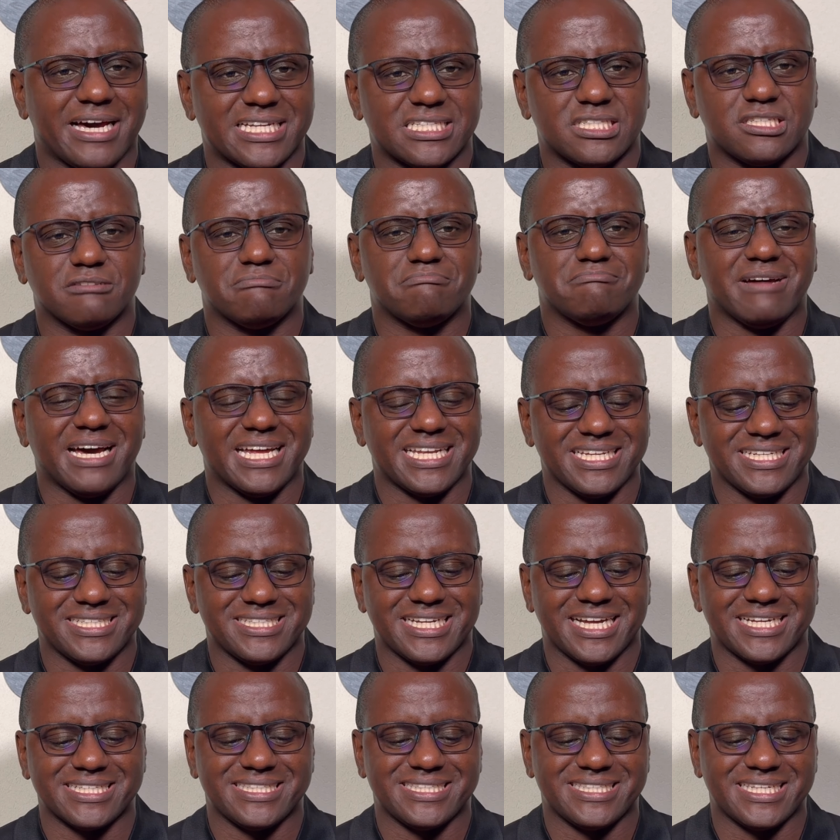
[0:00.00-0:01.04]
and to manage
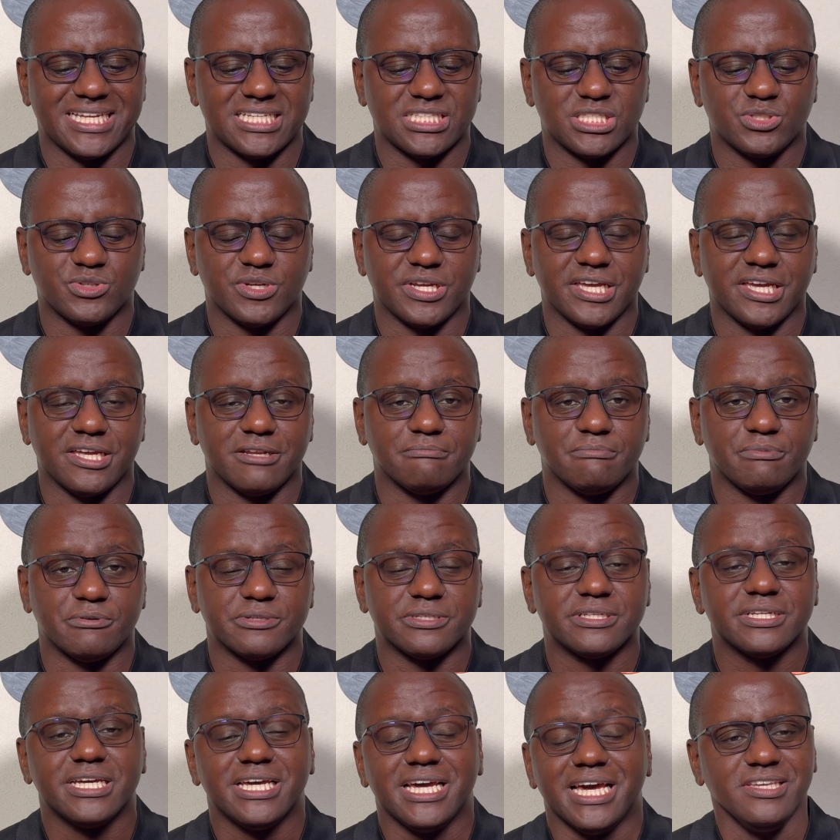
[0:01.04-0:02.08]
that sensory input.